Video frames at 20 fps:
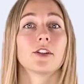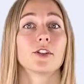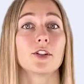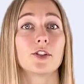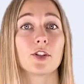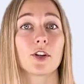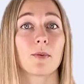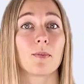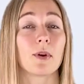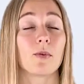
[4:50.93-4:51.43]

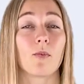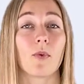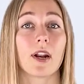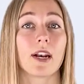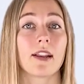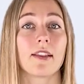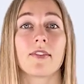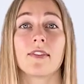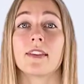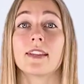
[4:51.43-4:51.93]
determine
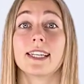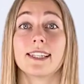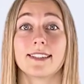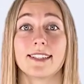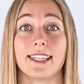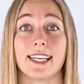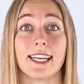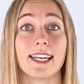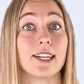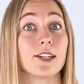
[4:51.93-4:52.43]
what
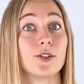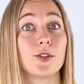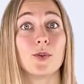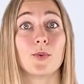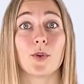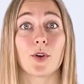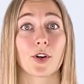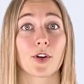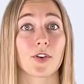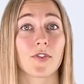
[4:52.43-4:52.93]
is needed
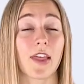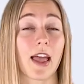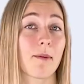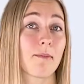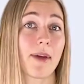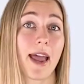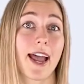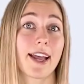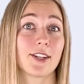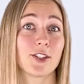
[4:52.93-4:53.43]
to earn
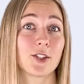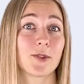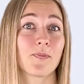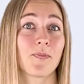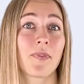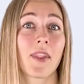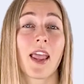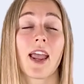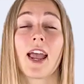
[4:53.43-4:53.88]
that badge.